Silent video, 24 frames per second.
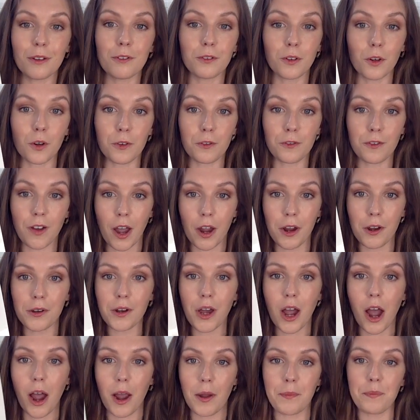for phone
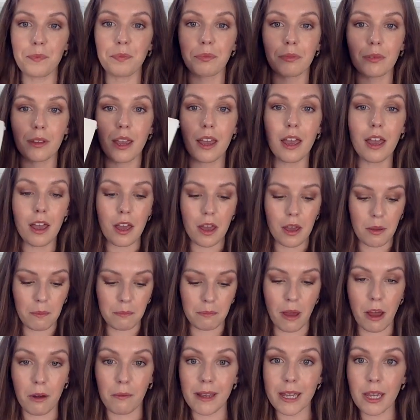home,
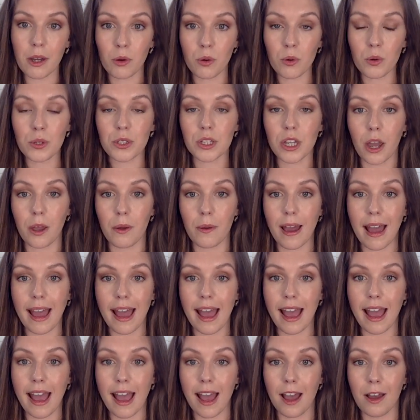but we also
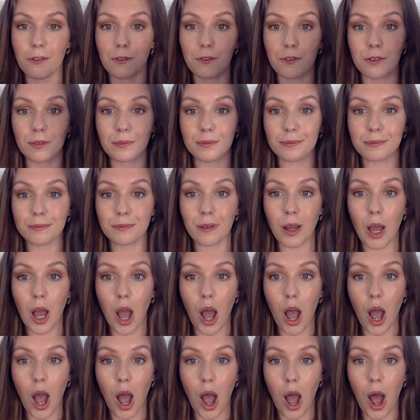have
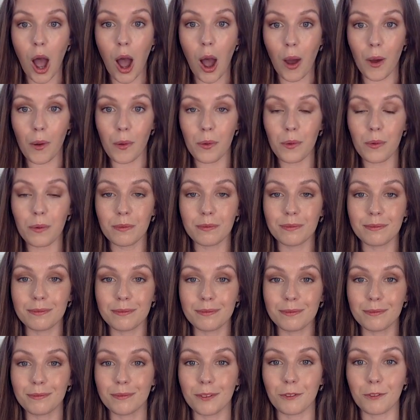O
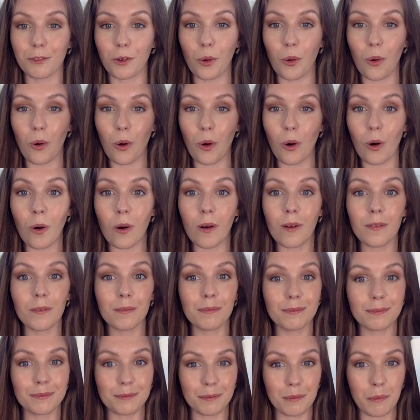for
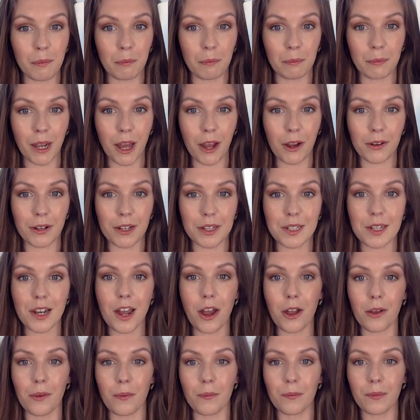blow the
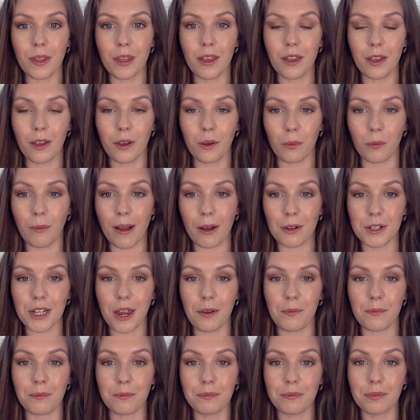snow. Well
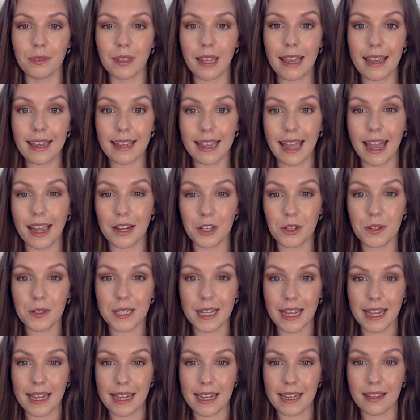done. Can you
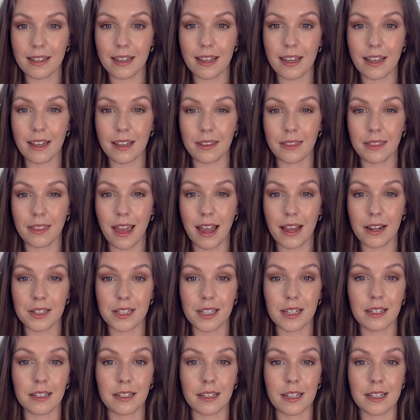see that
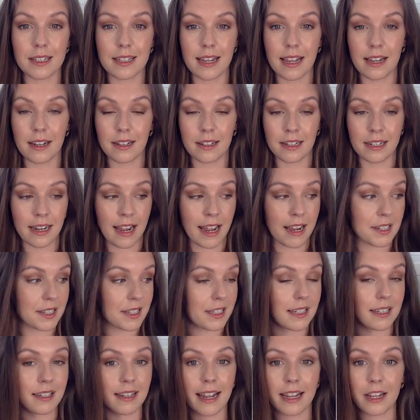that
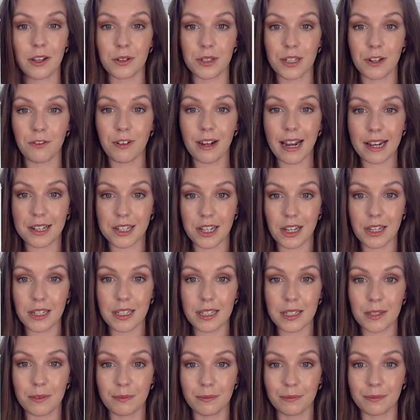they use different
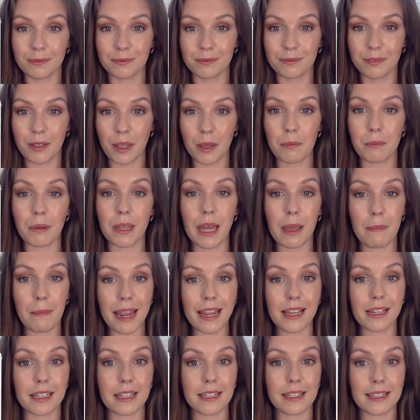letters, but they
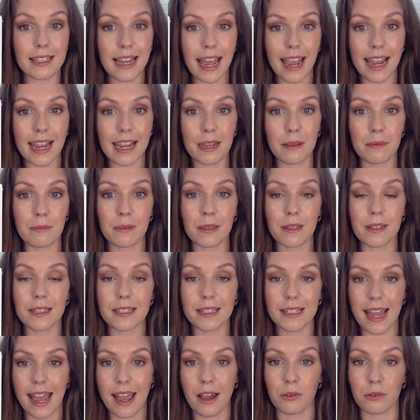make the same
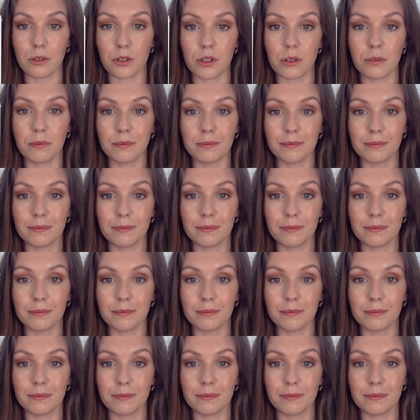sound?